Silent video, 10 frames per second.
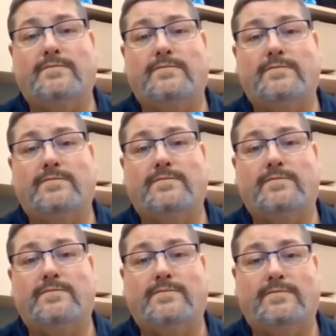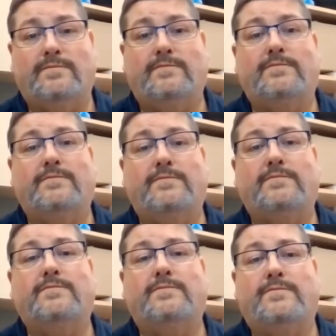
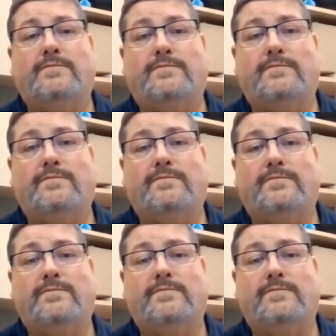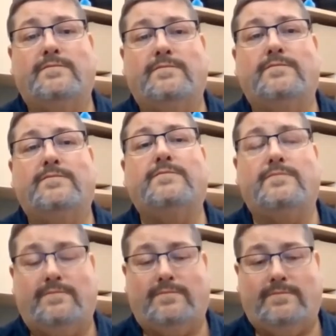
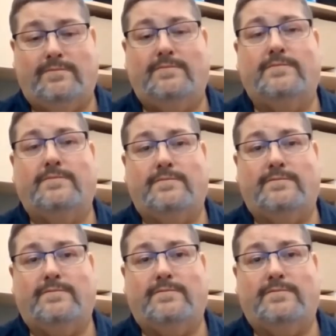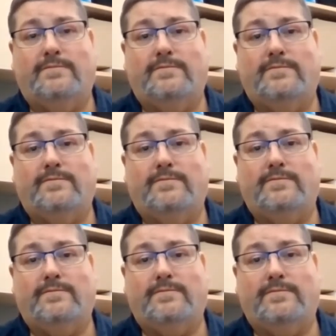
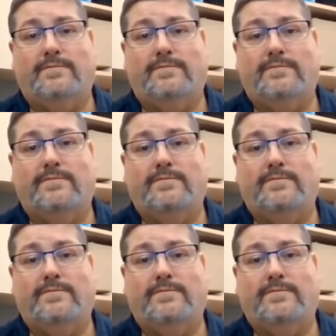The person shown says nothing.